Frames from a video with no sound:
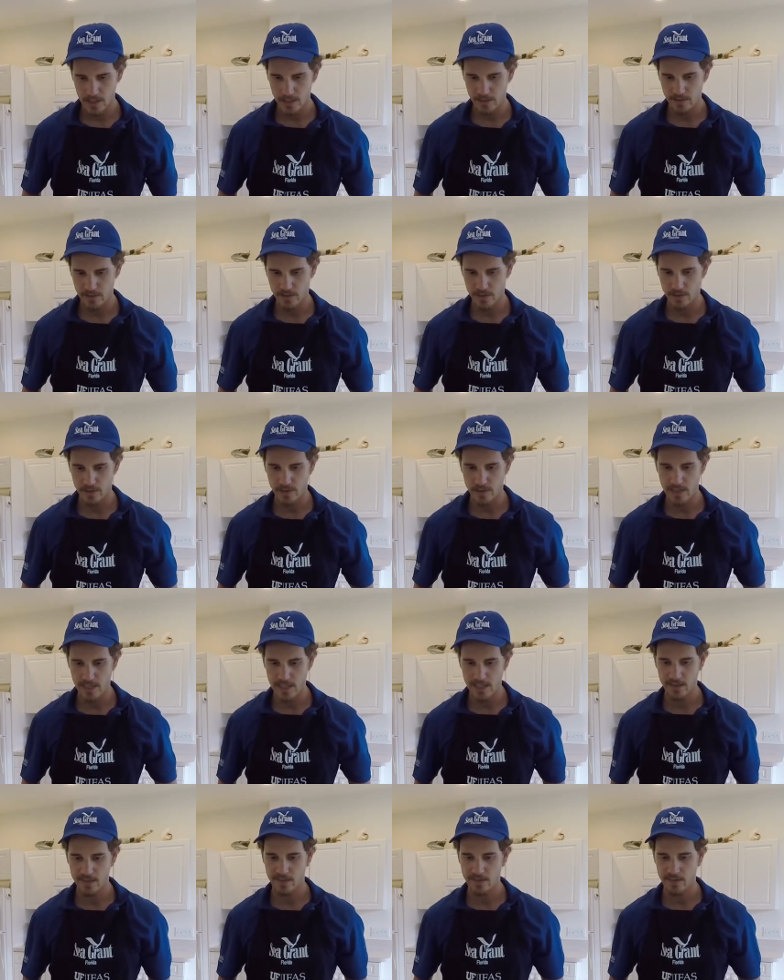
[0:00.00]
so
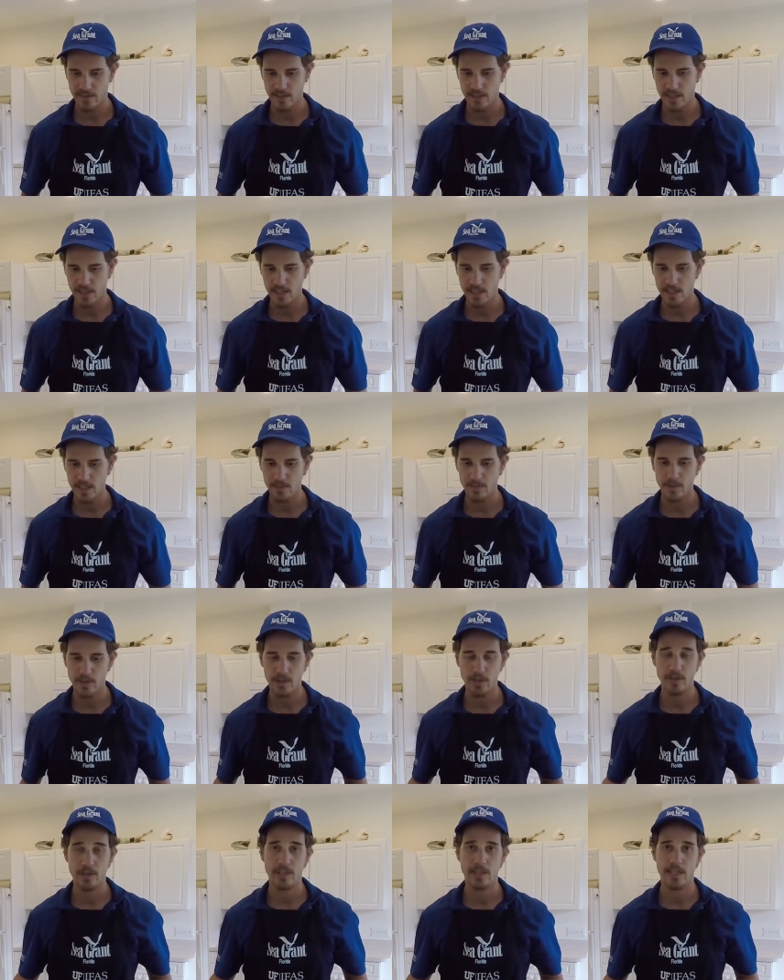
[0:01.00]
next I am
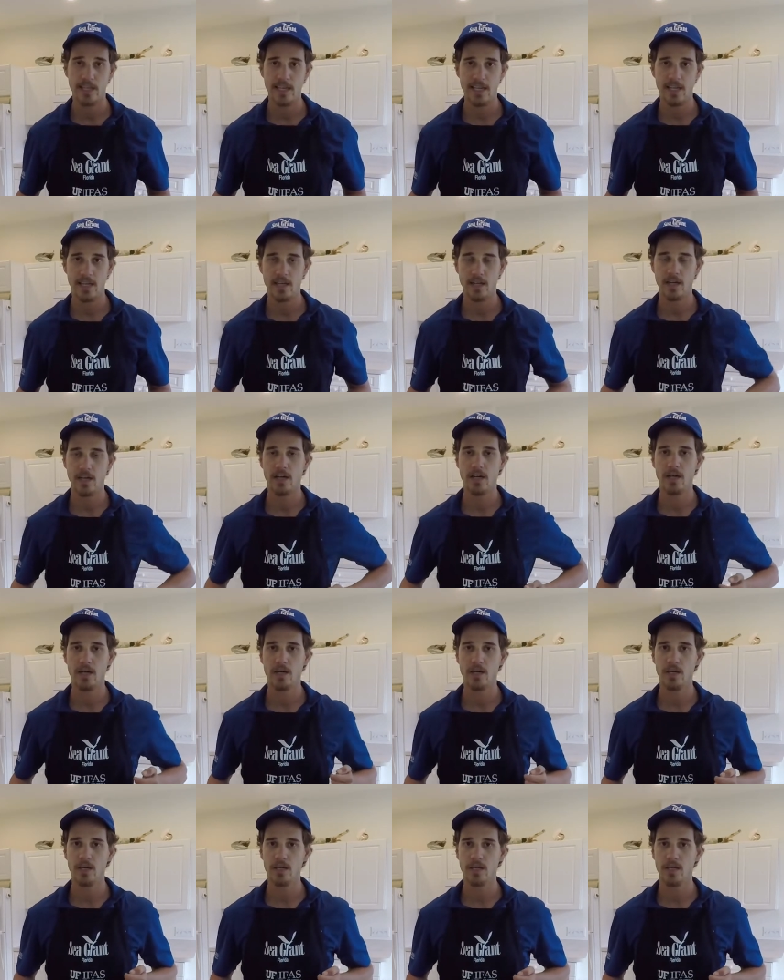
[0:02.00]
going to get
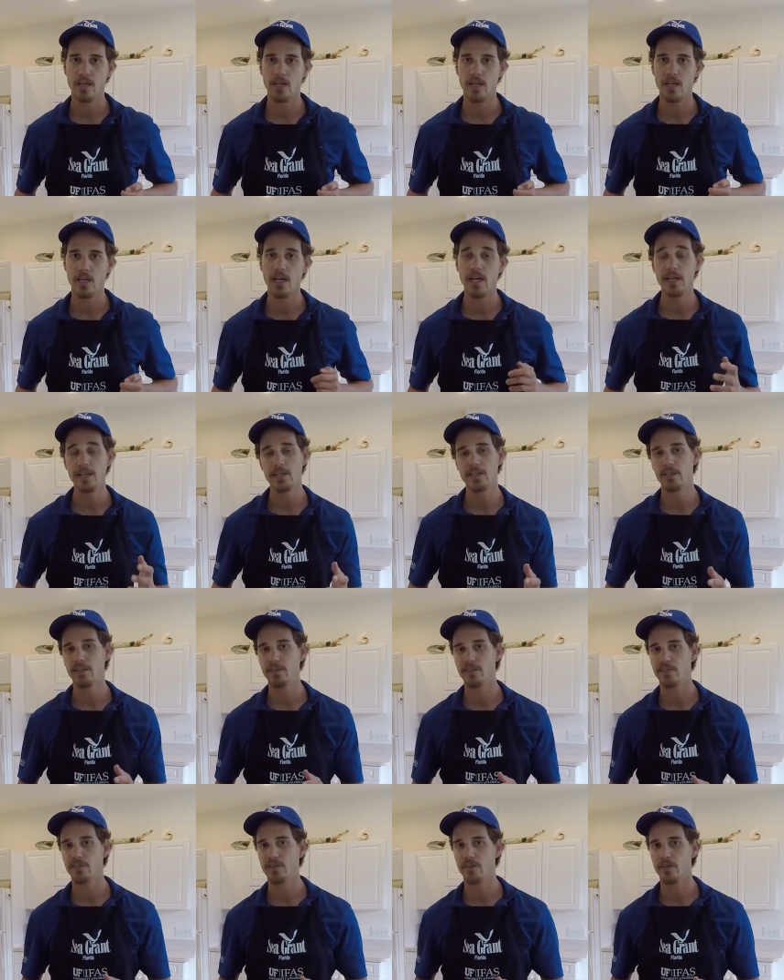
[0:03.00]
our
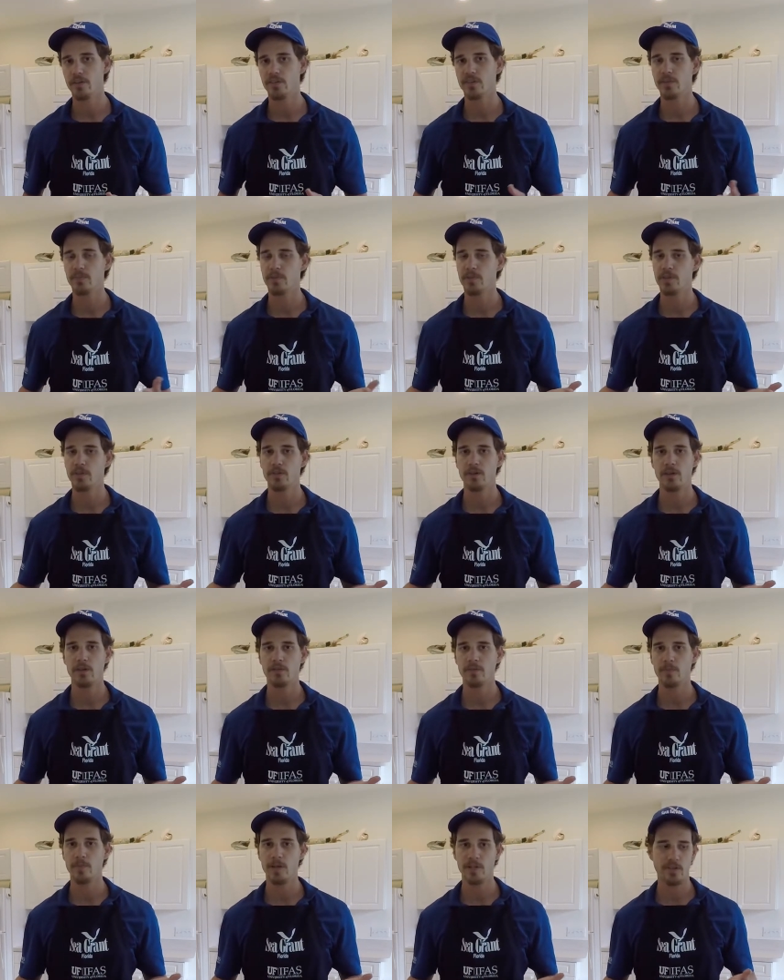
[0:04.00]
onions. So it's up to you
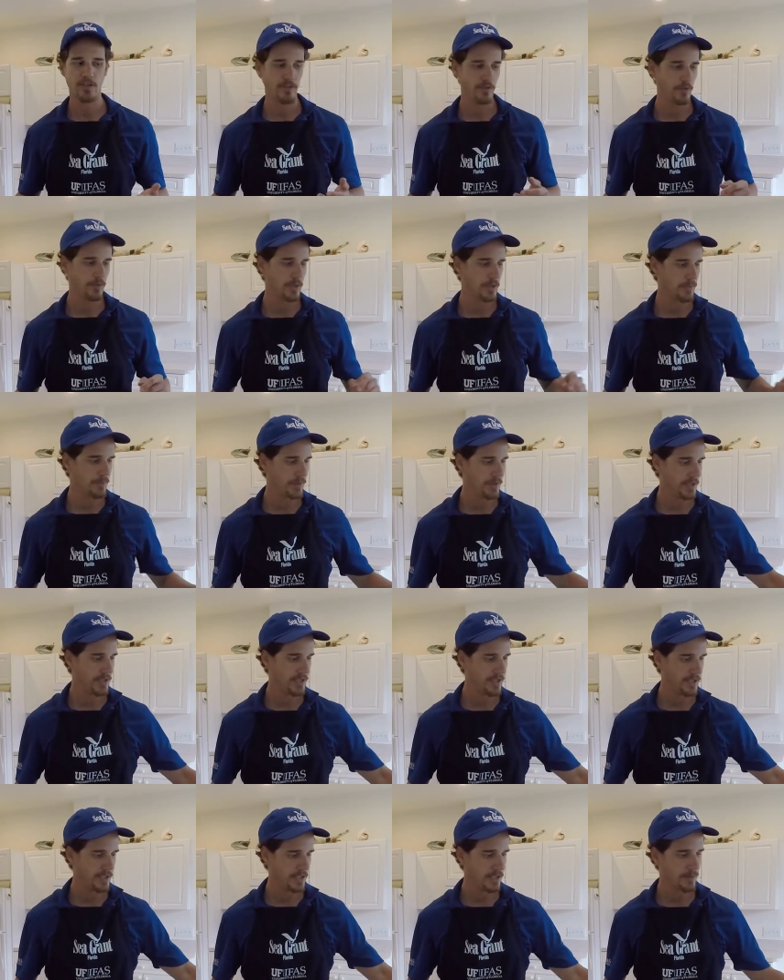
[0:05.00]
as much as you want to put
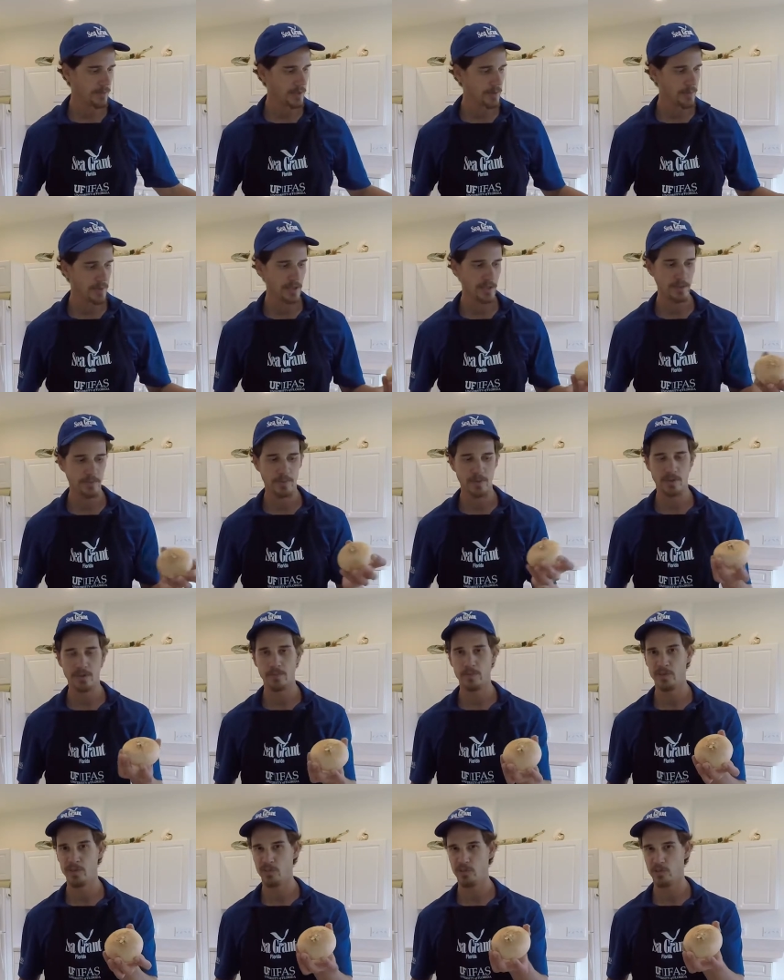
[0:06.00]
in there. I'm going to probably put the
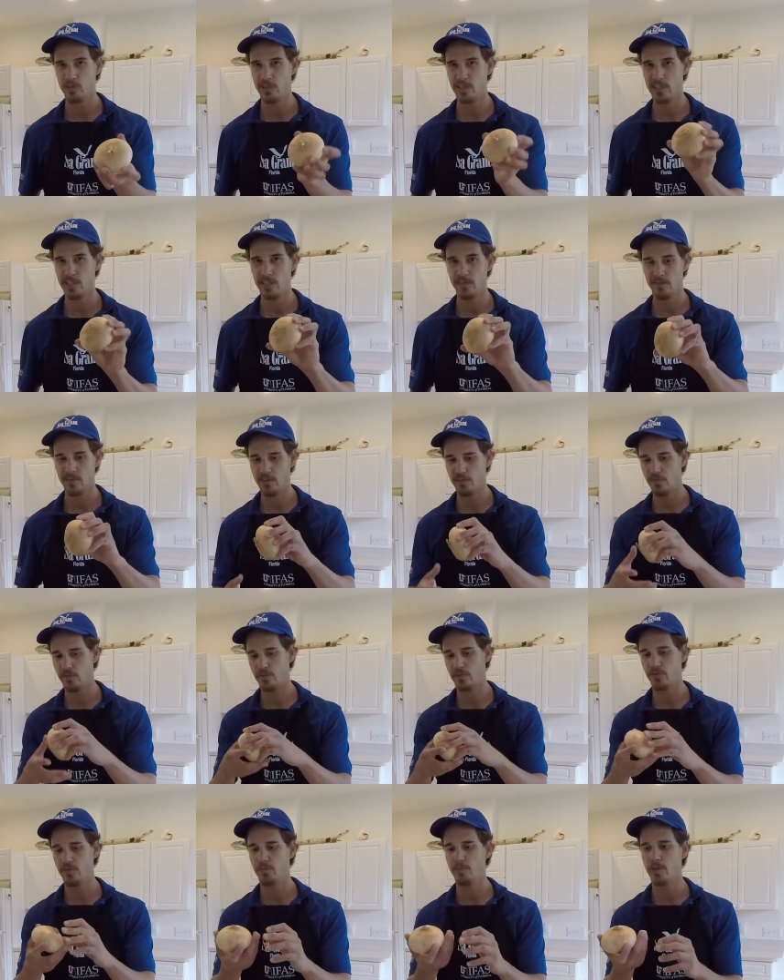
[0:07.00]
majority of this
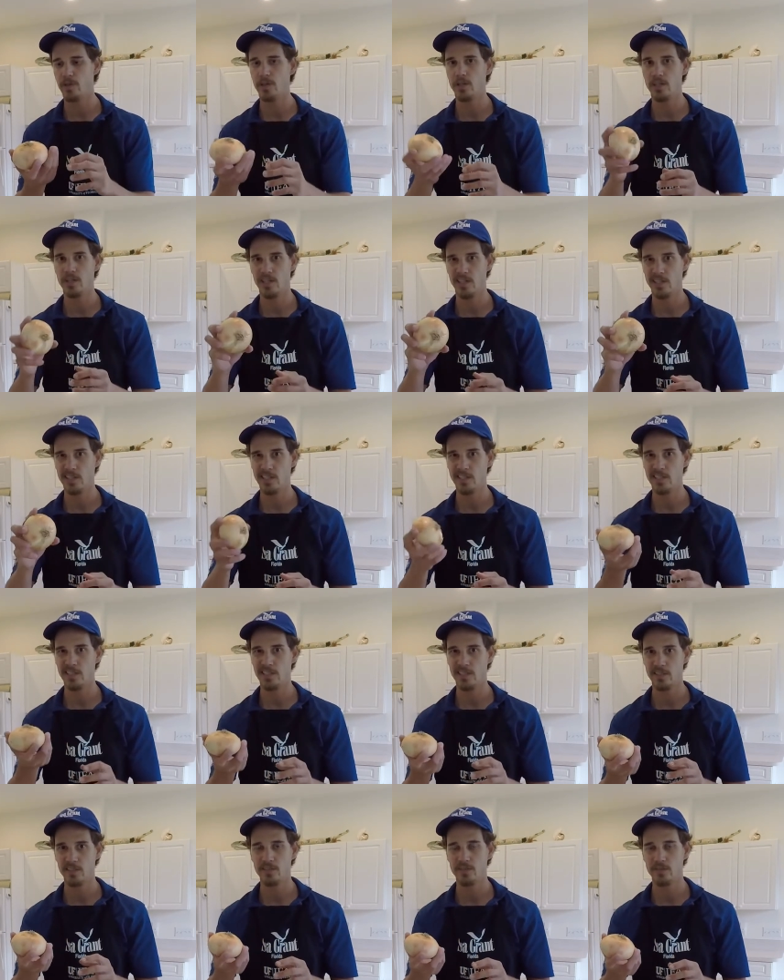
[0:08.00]
small onion
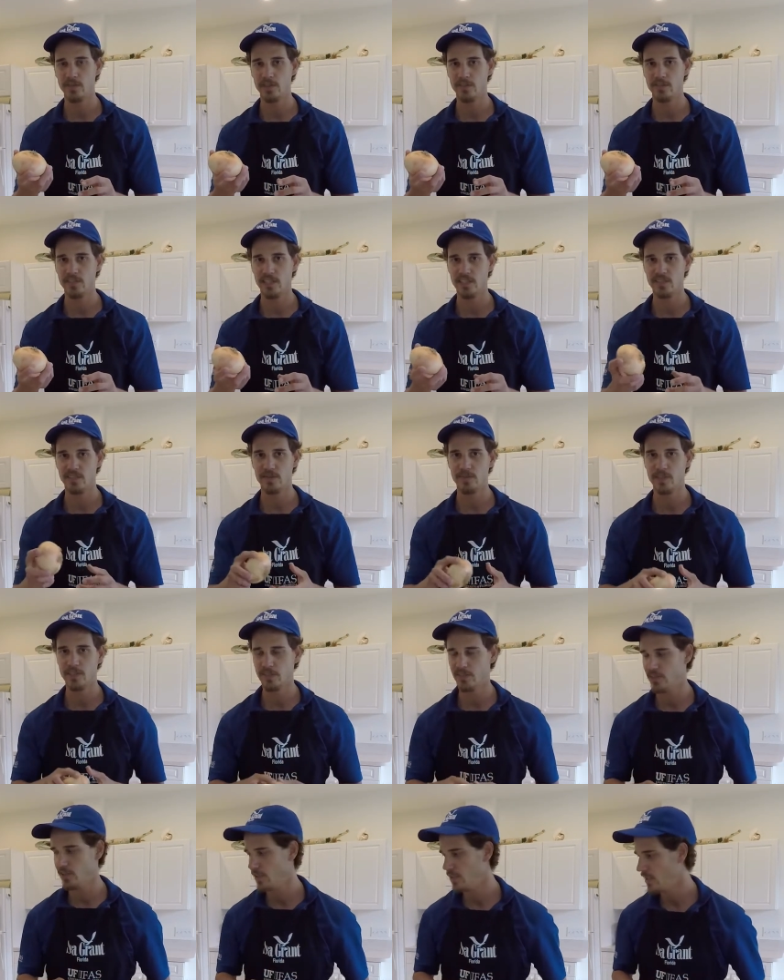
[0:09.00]
into our salsa
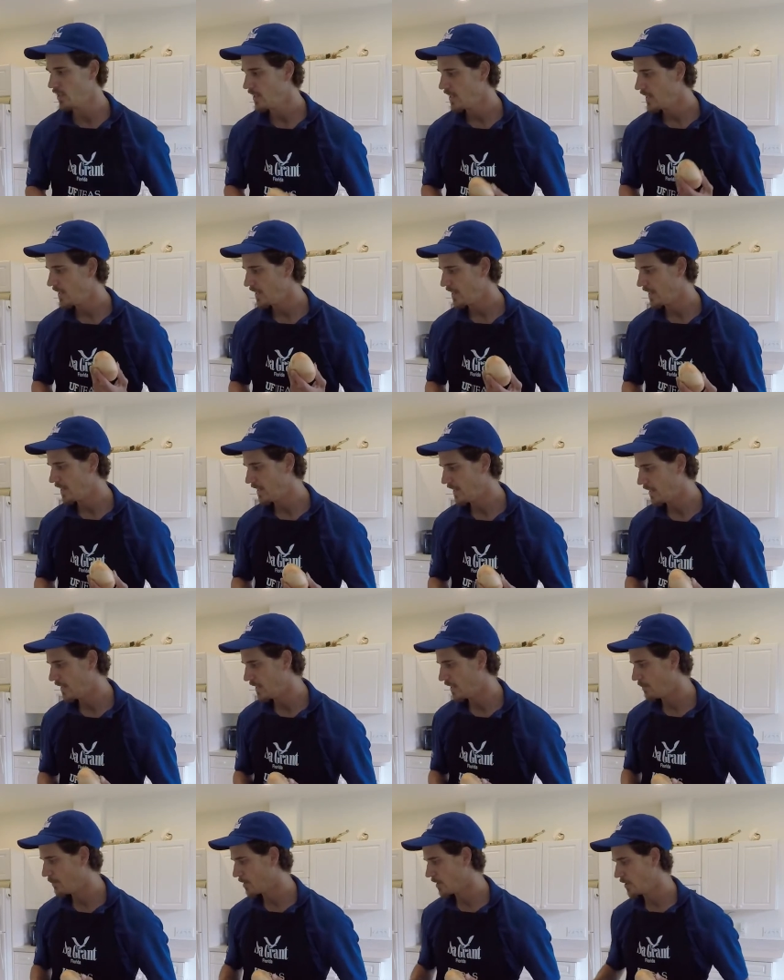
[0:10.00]
mixture.
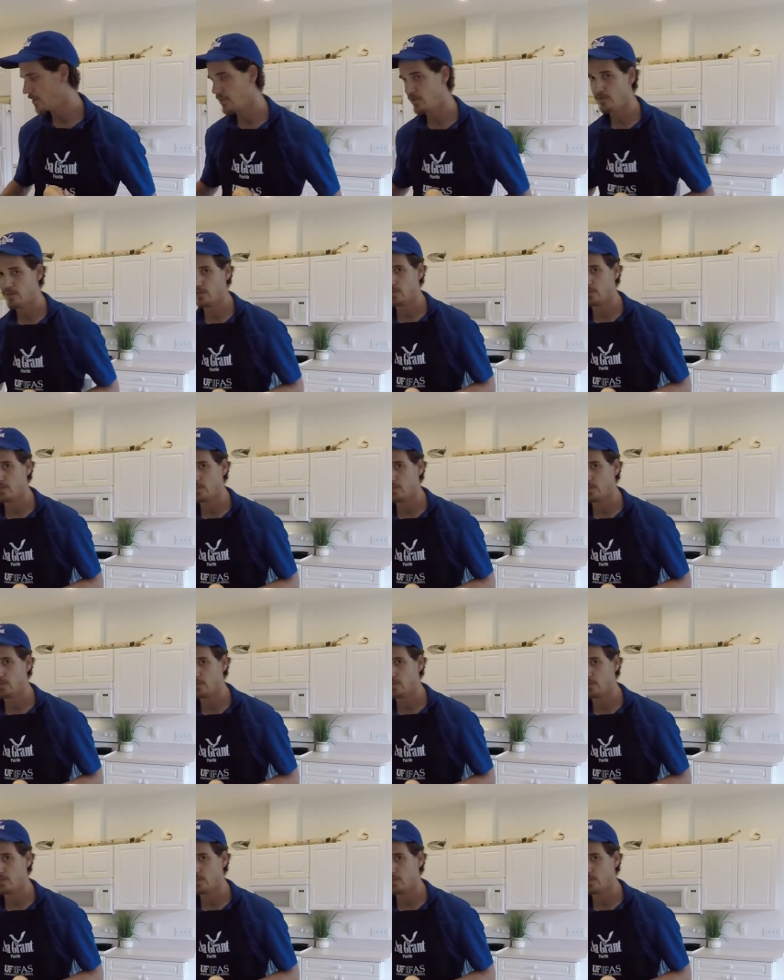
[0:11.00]
And I'm going to use a